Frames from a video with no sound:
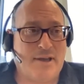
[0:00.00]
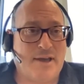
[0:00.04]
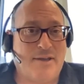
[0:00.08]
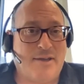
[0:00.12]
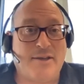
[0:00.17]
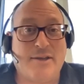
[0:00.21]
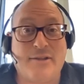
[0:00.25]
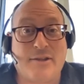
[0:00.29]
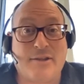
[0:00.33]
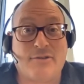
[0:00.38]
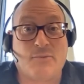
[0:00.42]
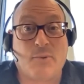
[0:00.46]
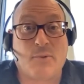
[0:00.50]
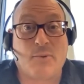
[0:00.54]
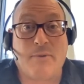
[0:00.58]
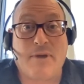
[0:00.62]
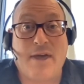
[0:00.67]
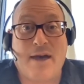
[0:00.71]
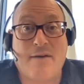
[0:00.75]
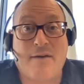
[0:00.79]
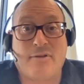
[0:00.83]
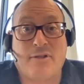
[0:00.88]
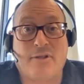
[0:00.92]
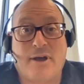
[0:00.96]
I think that's why we
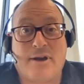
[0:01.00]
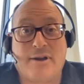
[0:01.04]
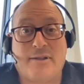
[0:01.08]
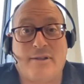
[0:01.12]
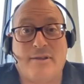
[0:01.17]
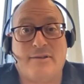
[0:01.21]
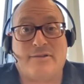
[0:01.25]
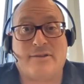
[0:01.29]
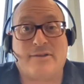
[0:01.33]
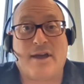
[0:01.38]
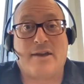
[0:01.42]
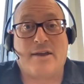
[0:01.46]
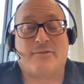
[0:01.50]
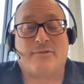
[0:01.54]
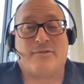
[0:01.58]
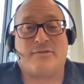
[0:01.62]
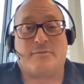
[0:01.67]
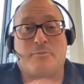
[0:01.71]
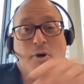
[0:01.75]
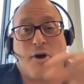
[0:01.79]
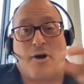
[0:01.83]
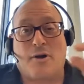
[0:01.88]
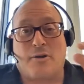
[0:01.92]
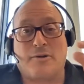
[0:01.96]
have a lot of these kind of
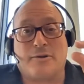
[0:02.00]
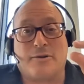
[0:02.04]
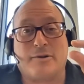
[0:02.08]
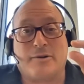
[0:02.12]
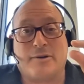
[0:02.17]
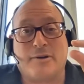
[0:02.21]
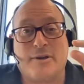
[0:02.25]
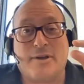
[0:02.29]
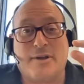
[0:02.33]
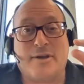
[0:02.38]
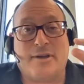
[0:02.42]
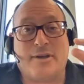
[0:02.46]
smaller